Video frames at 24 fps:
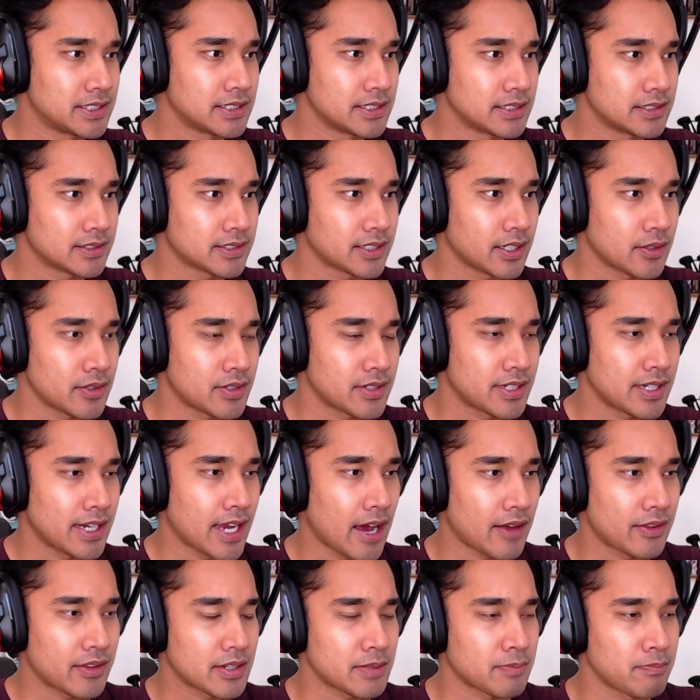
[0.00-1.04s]
Let's go see
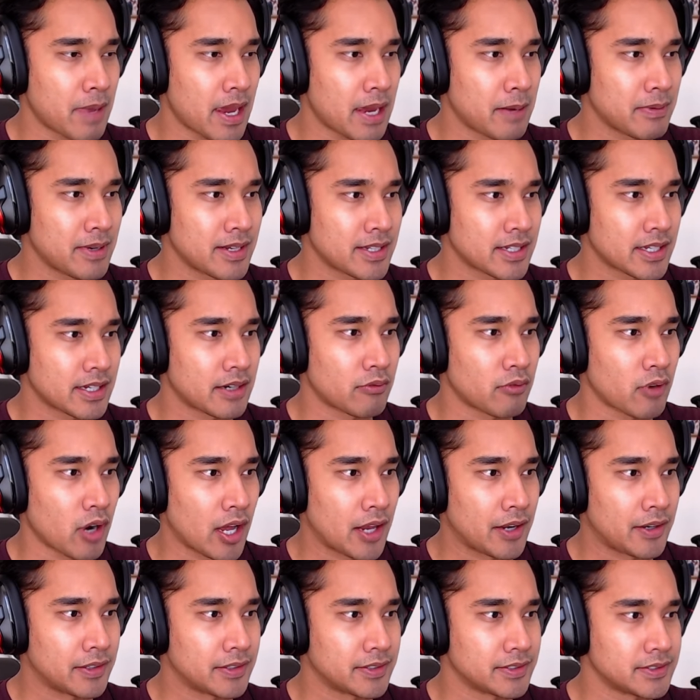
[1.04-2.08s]
how this baby's gonna
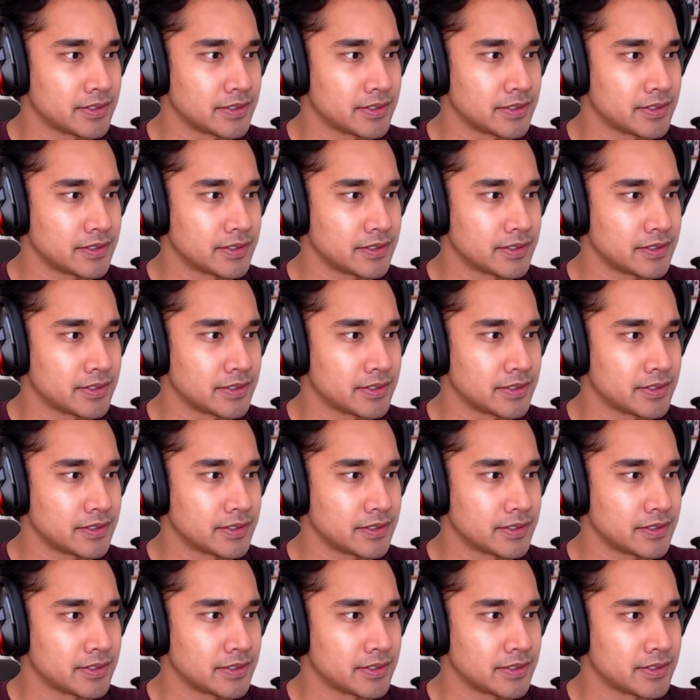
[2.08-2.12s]
run.